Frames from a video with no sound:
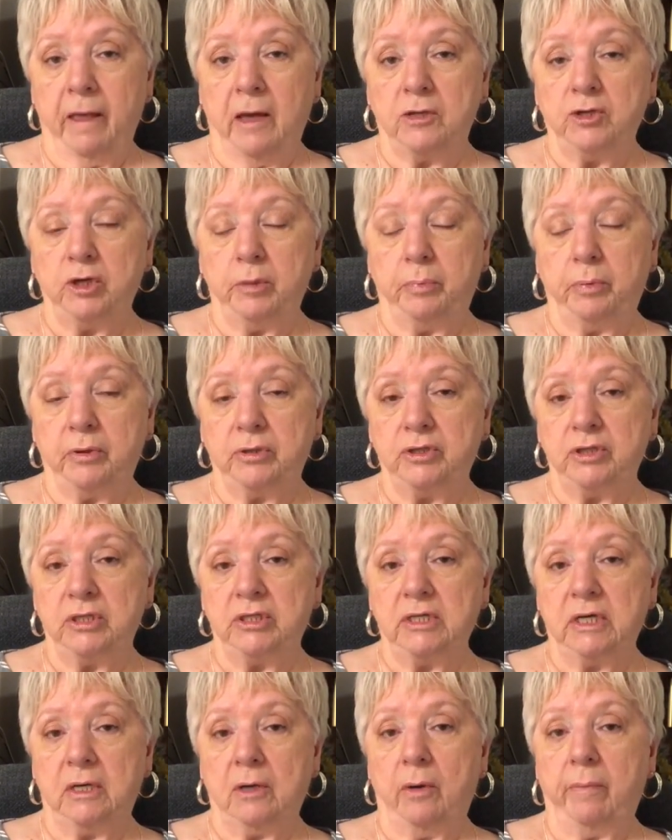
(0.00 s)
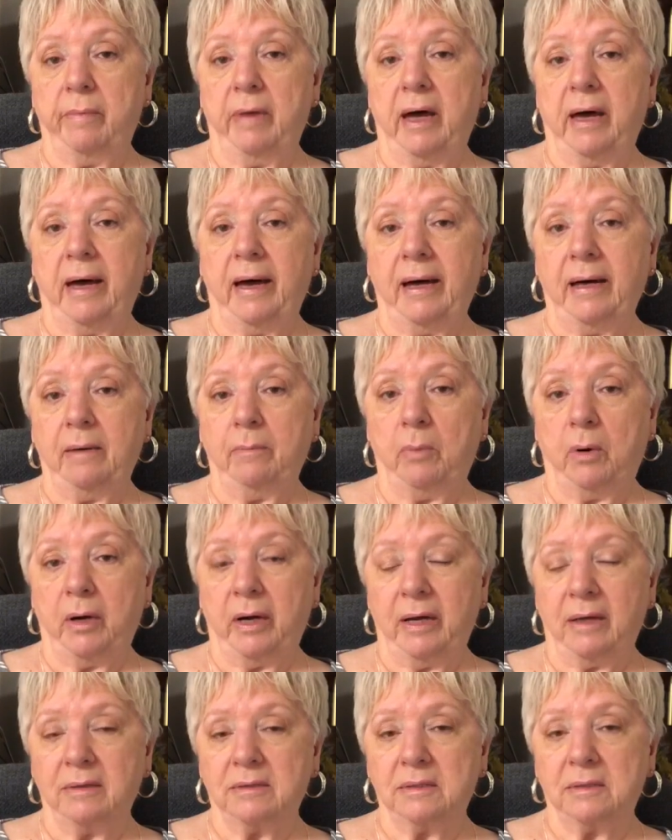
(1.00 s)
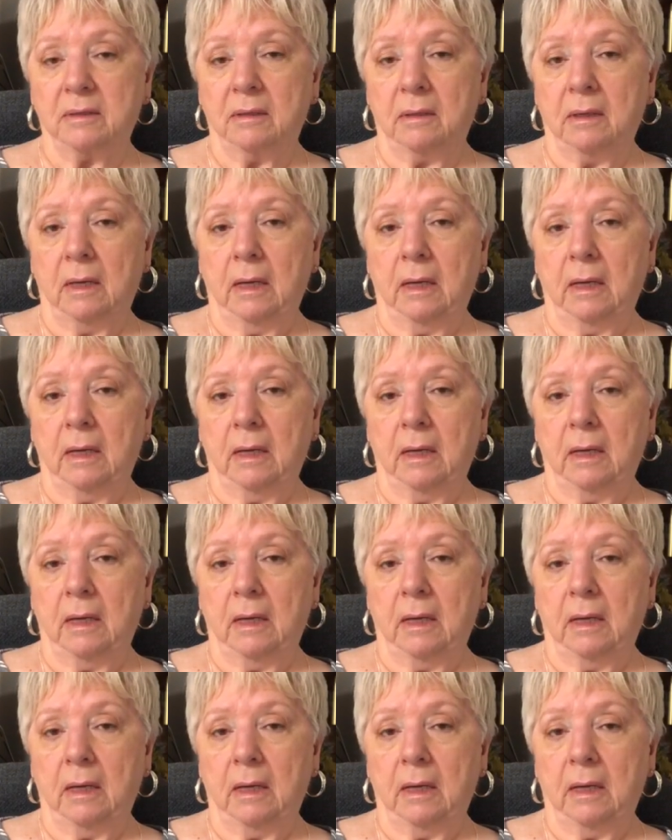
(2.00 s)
She pushes in on my eyebrows.